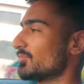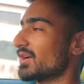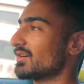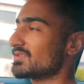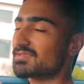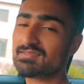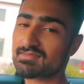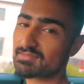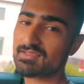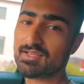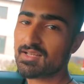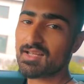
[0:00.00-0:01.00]
because
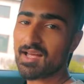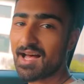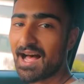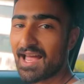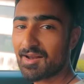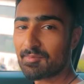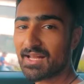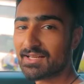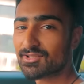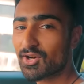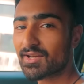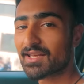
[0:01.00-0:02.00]
I am
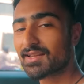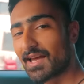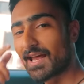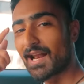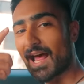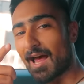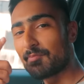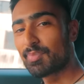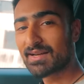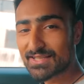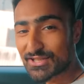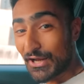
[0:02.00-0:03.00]
done talking and I'm
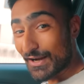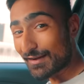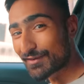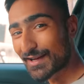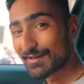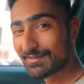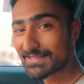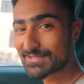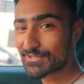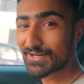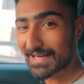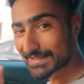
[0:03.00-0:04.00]
pretty sure I've
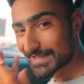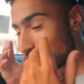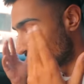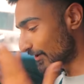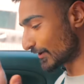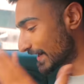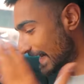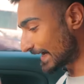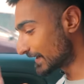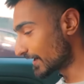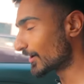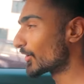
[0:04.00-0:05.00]
convinced you guys to
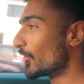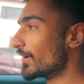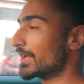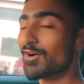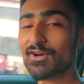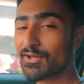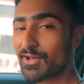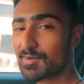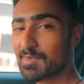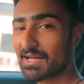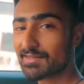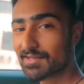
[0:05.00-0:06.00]
get going on your
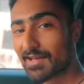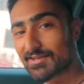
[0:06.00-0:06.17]
Abarth.